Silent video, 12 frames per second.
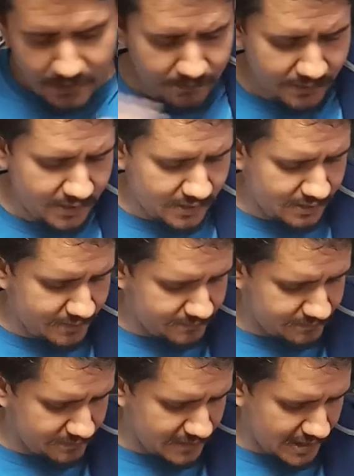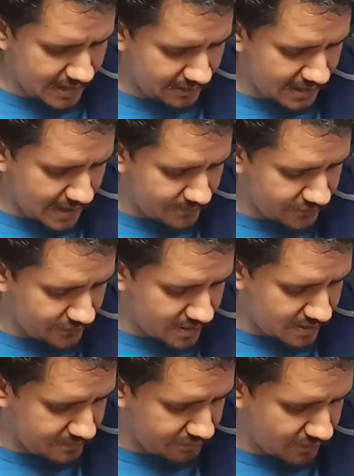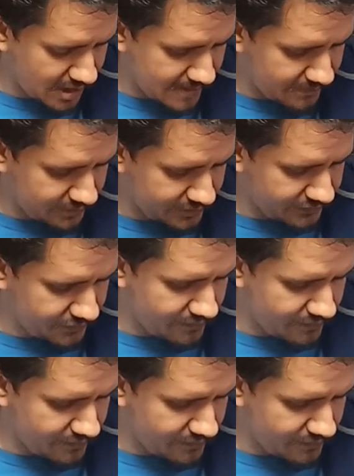But yeah, Galvatron and Prime are the